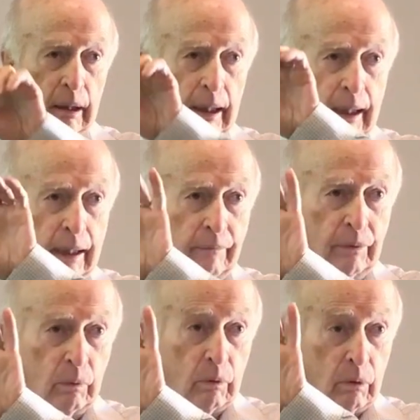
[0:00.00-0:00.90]
I have
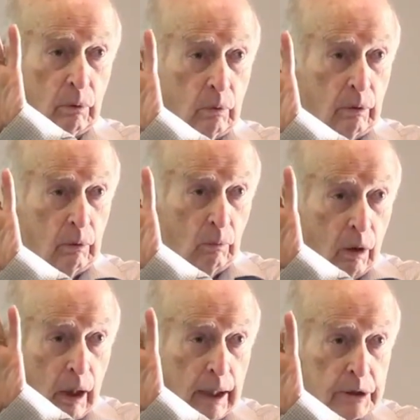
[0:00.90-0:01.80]
the world where it
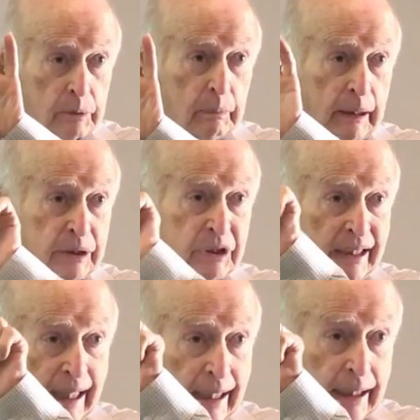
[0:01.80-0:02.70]
was, but it's
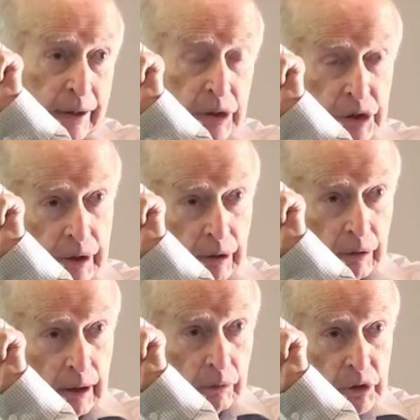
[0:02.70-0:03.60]
dead in the
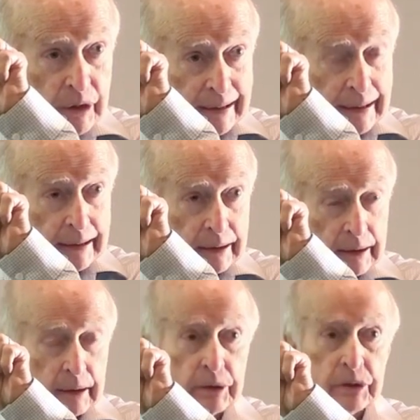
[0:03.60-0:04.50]
center. I don't see
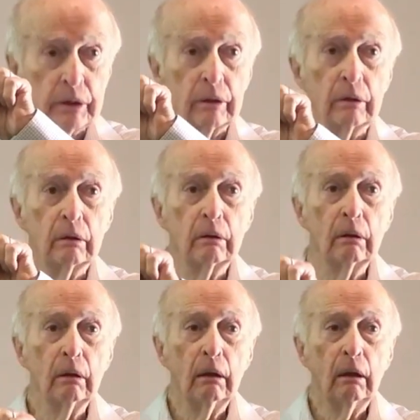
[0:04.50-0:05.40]
anything in the center.
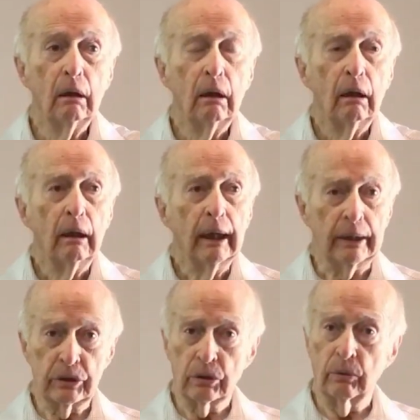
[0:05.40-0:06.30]

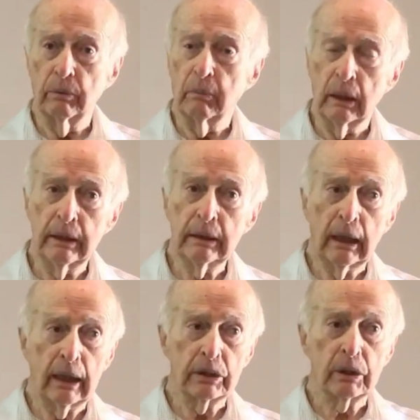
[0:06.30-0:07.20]
And so the mind
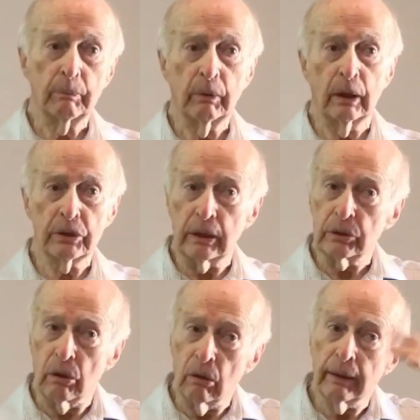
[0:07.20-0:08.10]
has to
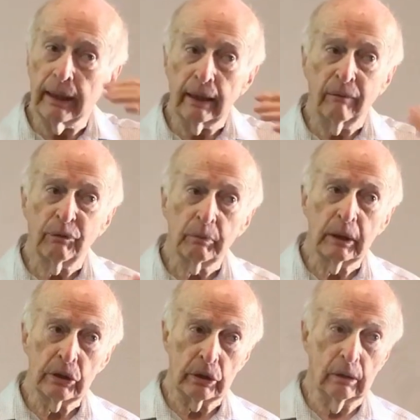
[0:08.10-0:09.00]
process all that
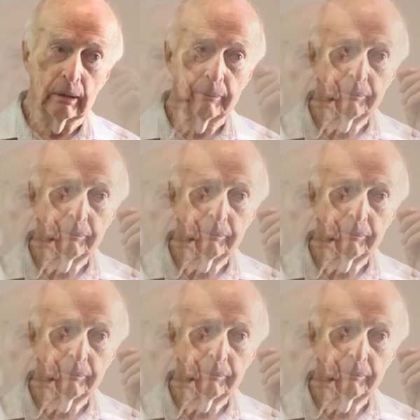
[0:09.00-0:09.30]
information.